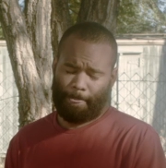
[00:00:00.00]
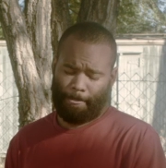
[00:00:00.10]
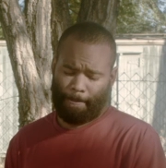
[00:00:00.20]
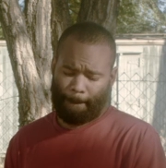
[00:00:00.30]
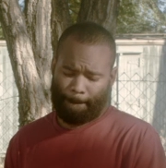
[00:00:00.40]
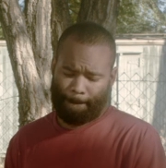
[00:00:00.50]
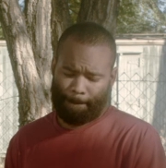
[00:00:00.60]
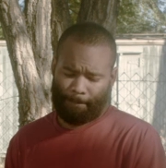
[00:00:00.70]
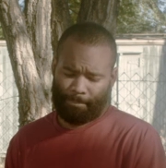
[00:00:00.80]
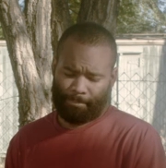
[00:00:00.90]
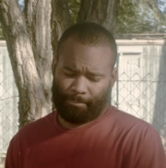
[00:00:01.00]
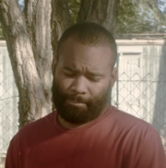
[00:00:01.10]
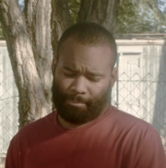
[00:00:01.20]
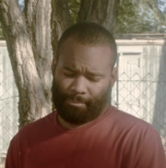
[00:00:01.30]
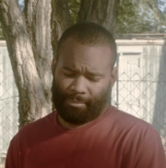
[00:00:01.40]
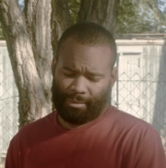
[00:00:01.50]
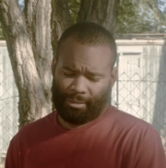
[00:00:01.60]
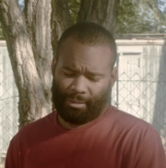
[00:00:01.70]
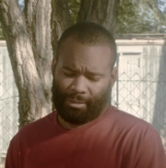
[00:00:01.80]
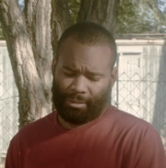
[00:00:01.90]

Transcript: (silence)